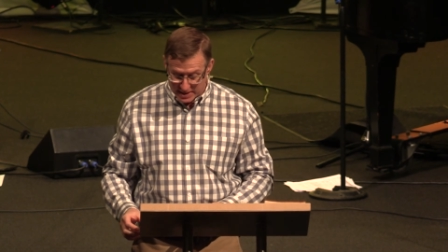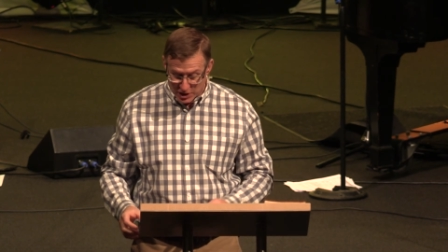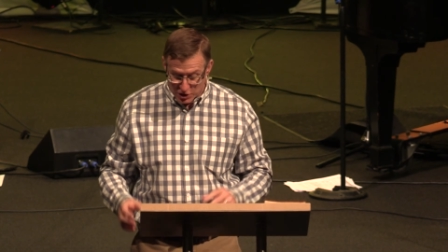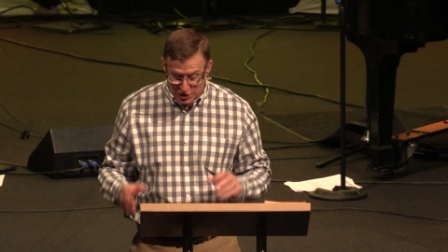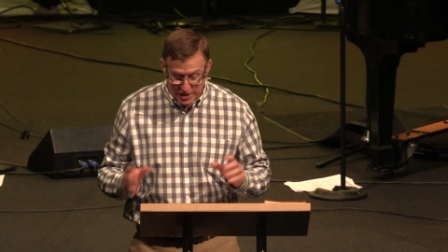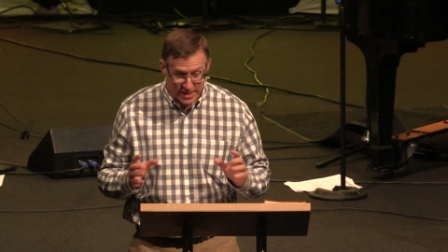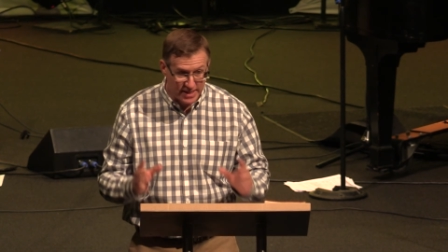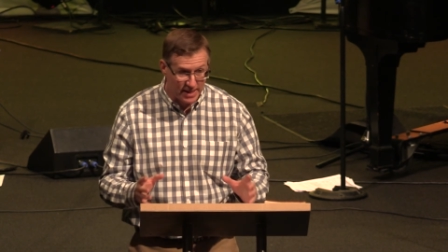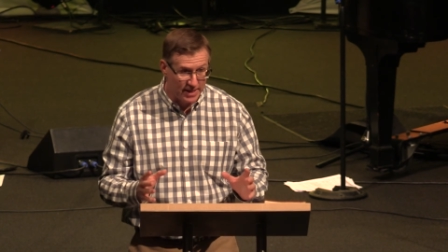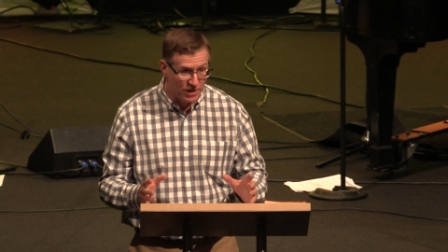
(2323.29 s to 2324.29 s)
You're
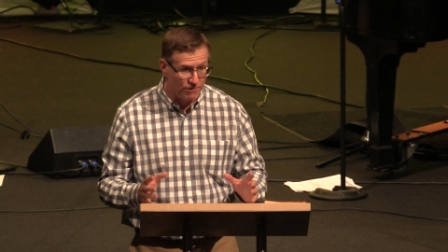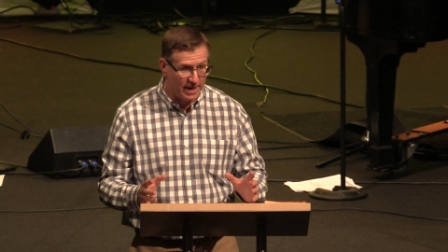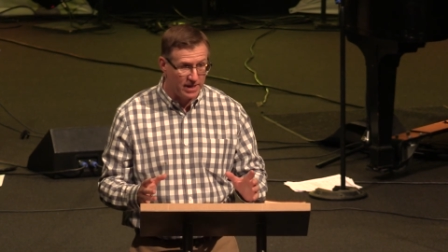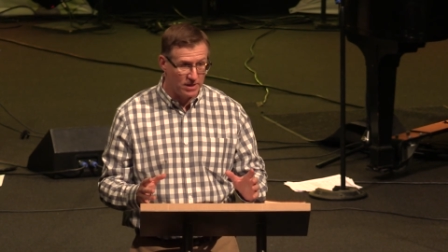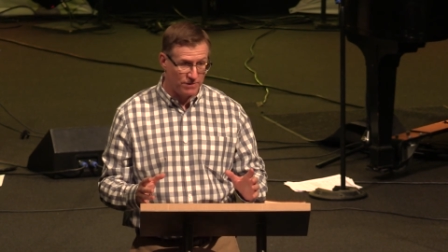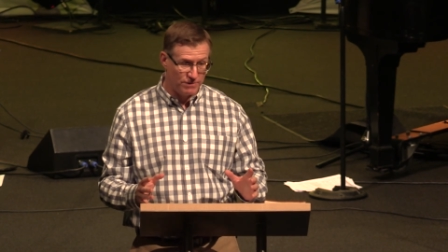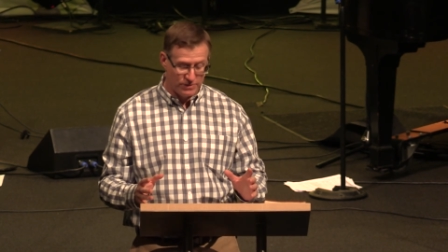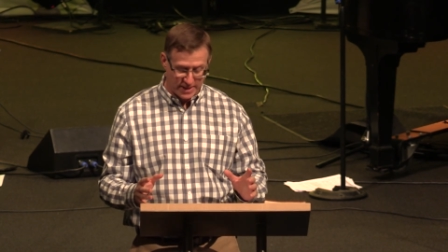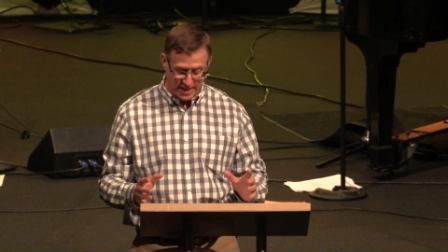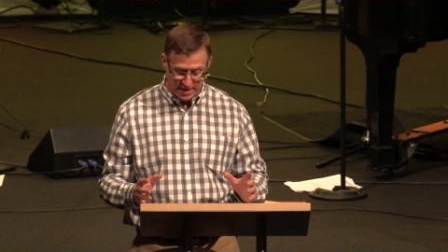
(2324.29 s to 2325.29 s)
still in your regular
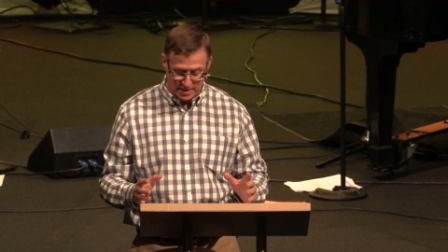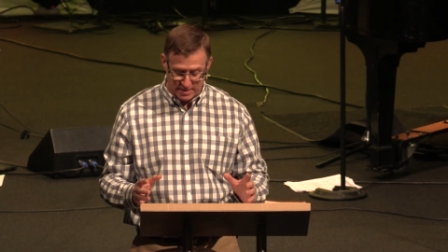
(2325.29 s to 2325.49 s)
routine.